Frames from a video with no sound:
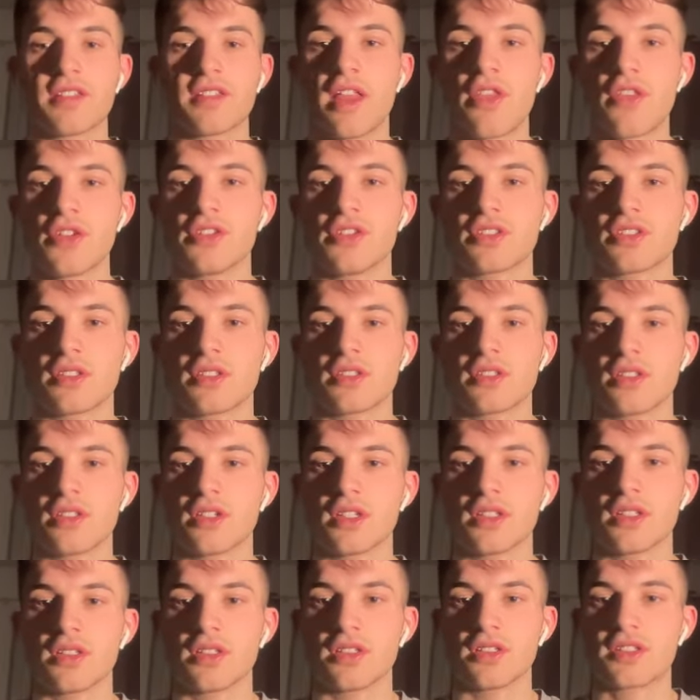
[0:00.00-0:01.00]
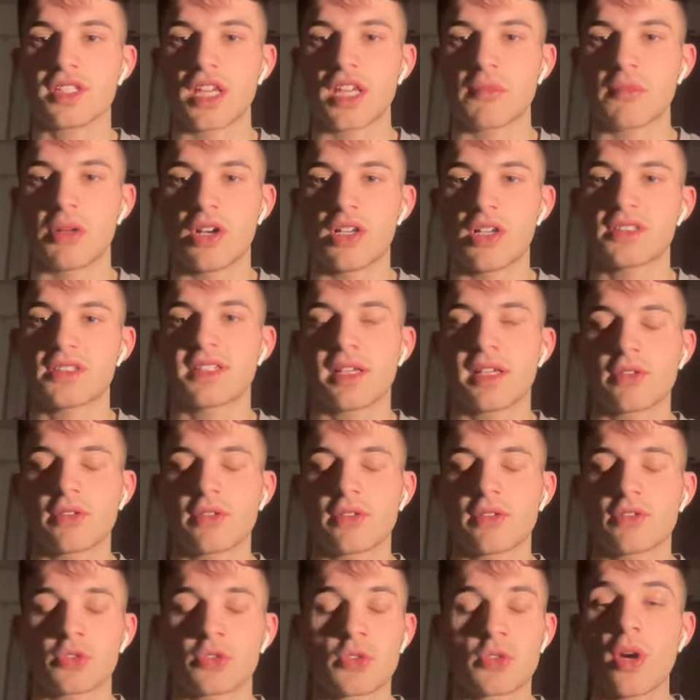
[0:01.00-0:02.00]
and seeing passing angles, which
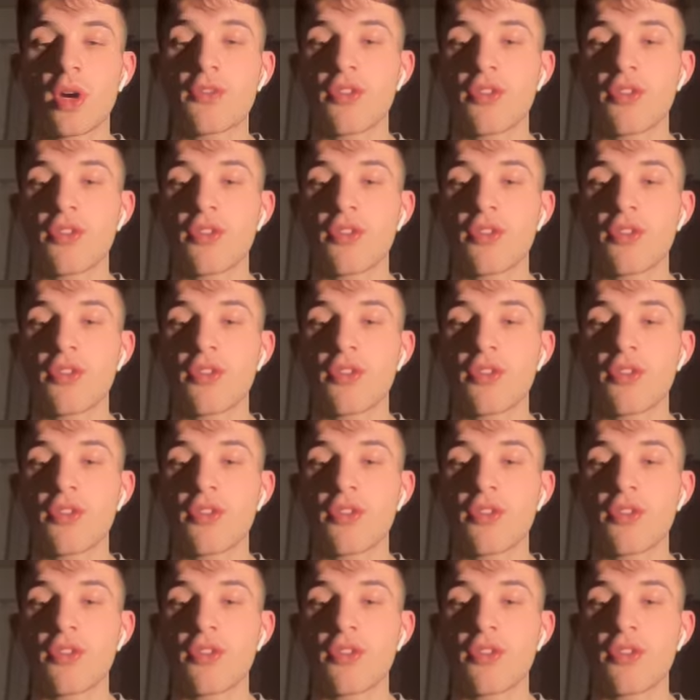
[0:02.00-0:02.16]
quite frankly